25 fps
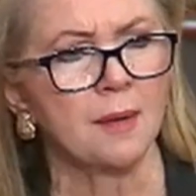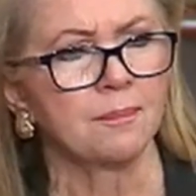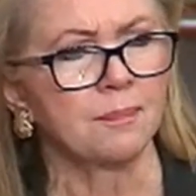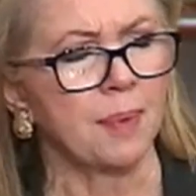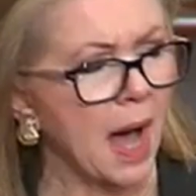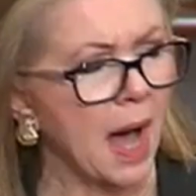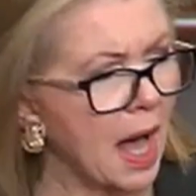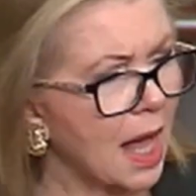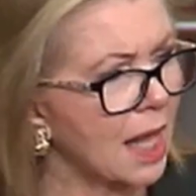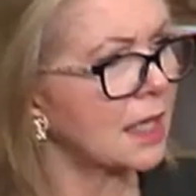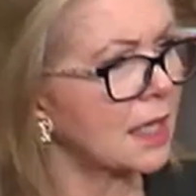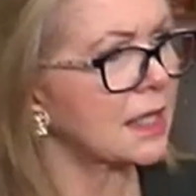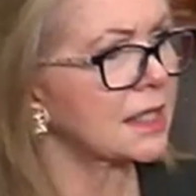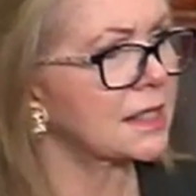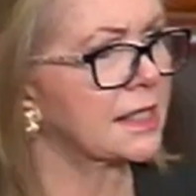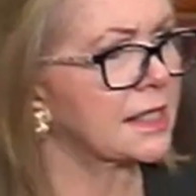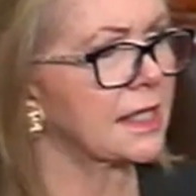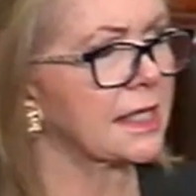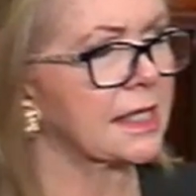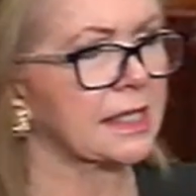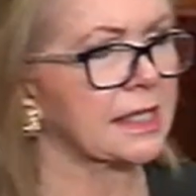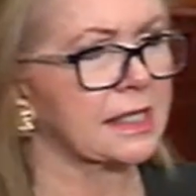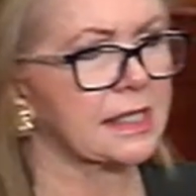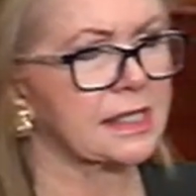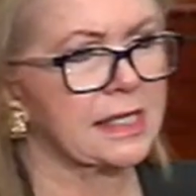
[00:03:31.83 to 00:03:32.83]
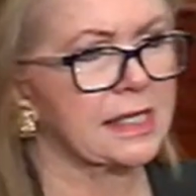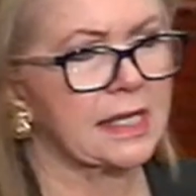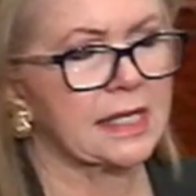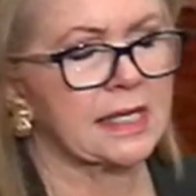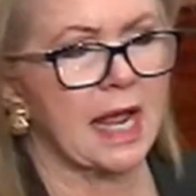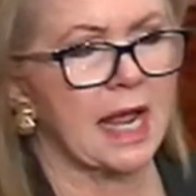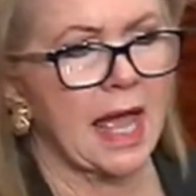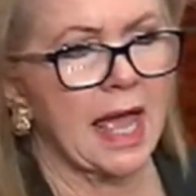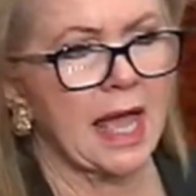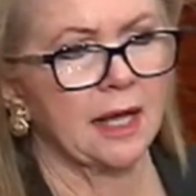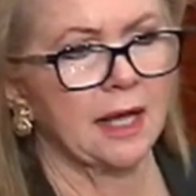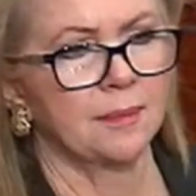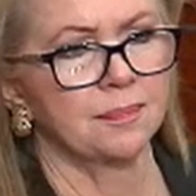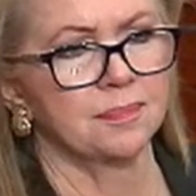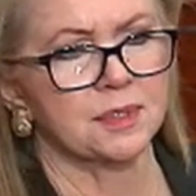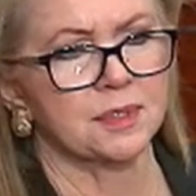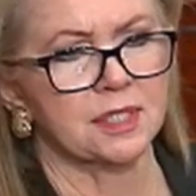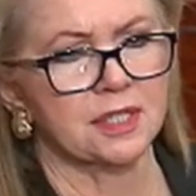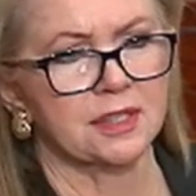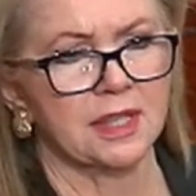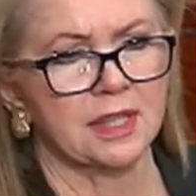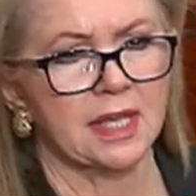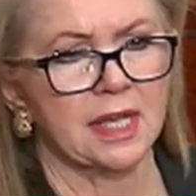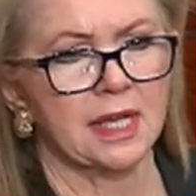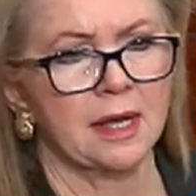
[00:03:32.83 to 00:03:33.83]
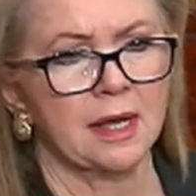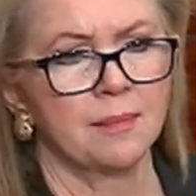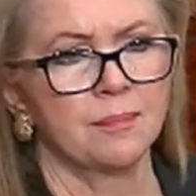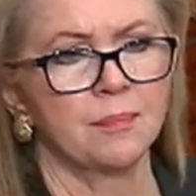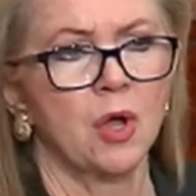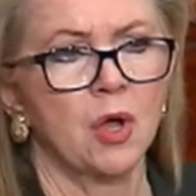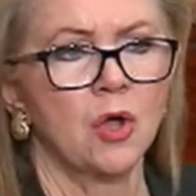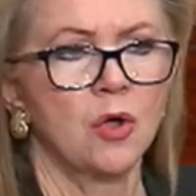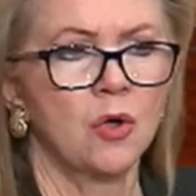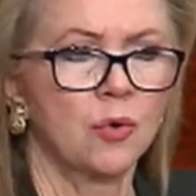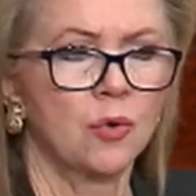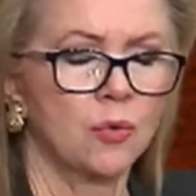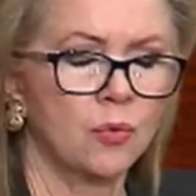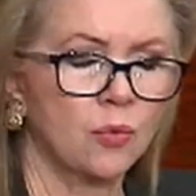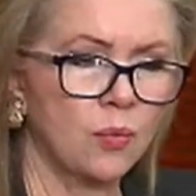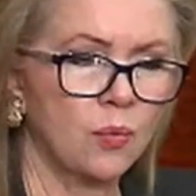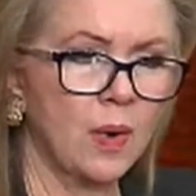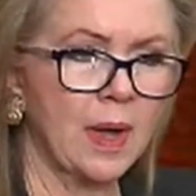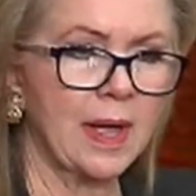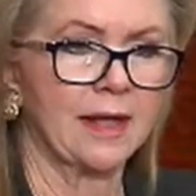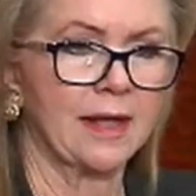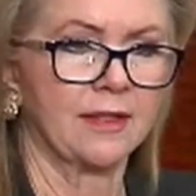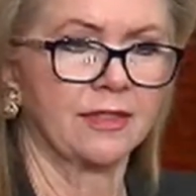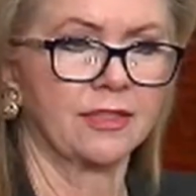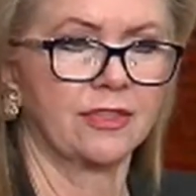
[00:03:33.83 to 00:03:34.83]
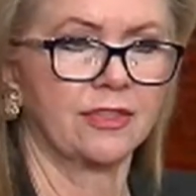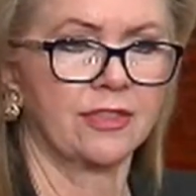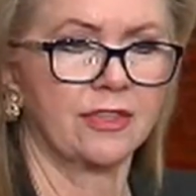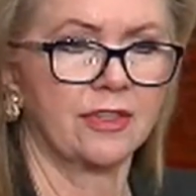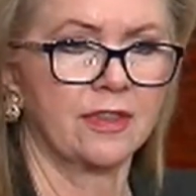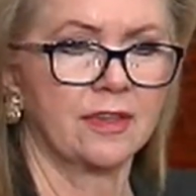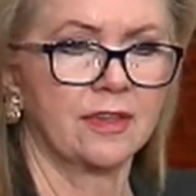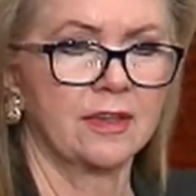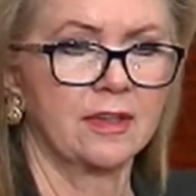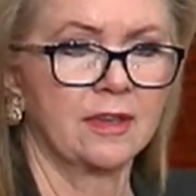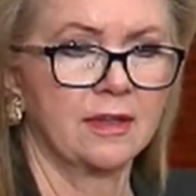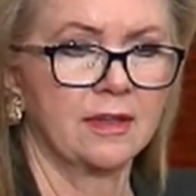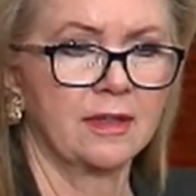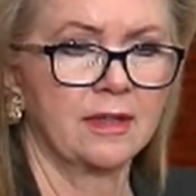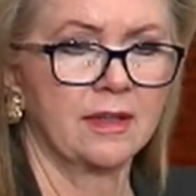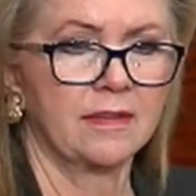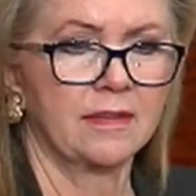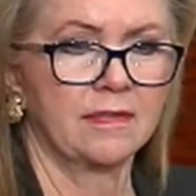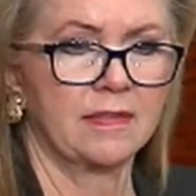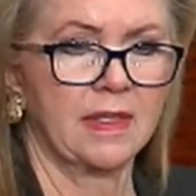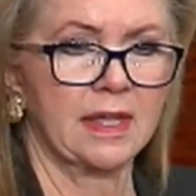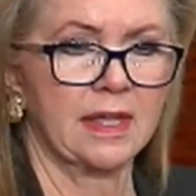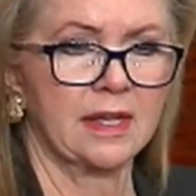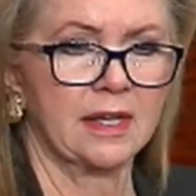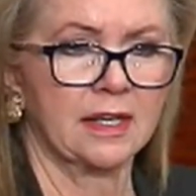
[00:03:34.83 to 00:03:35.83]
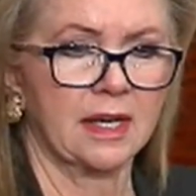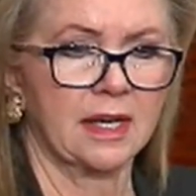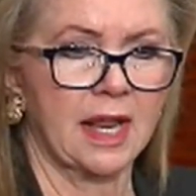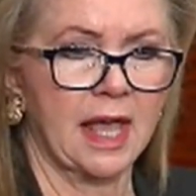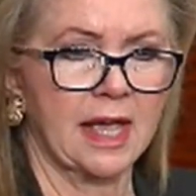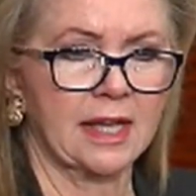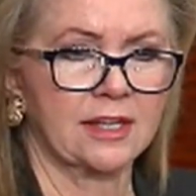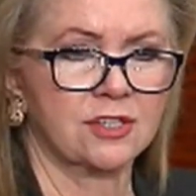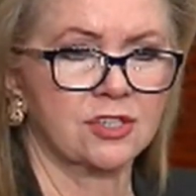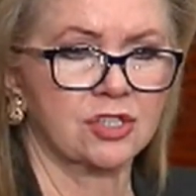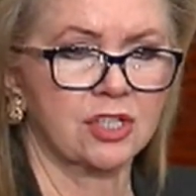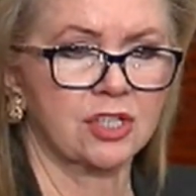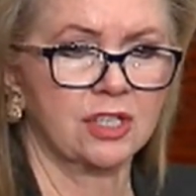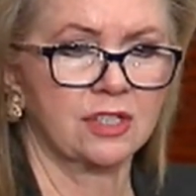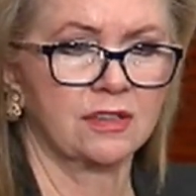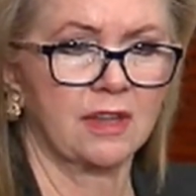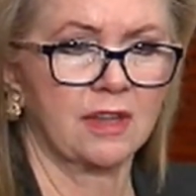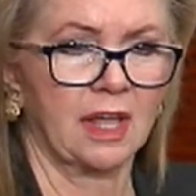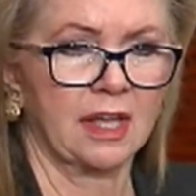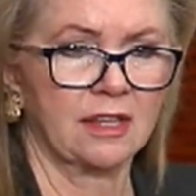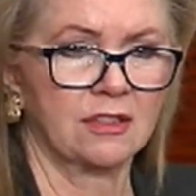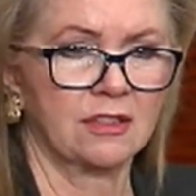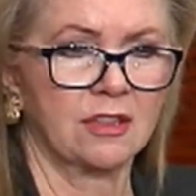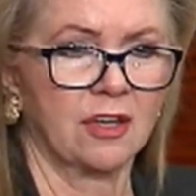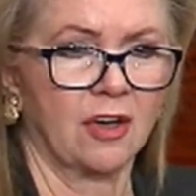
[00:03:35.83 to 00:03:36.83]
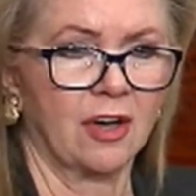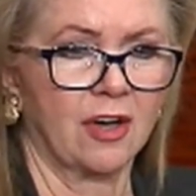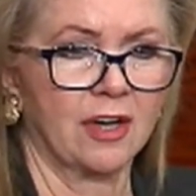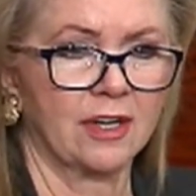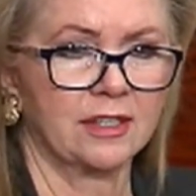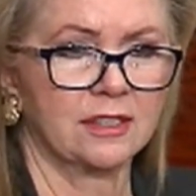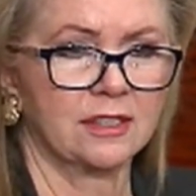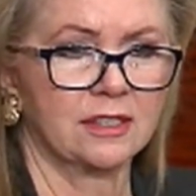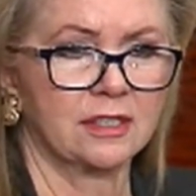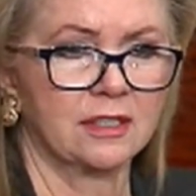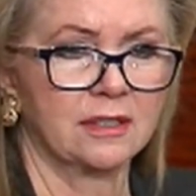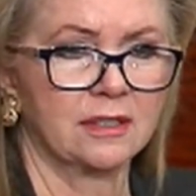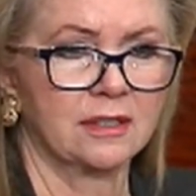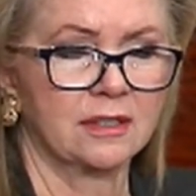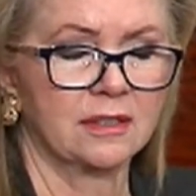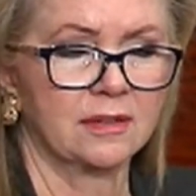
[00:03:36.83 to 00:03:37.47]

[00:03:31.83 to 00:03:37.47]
Politics. It helped them with the election, they thought.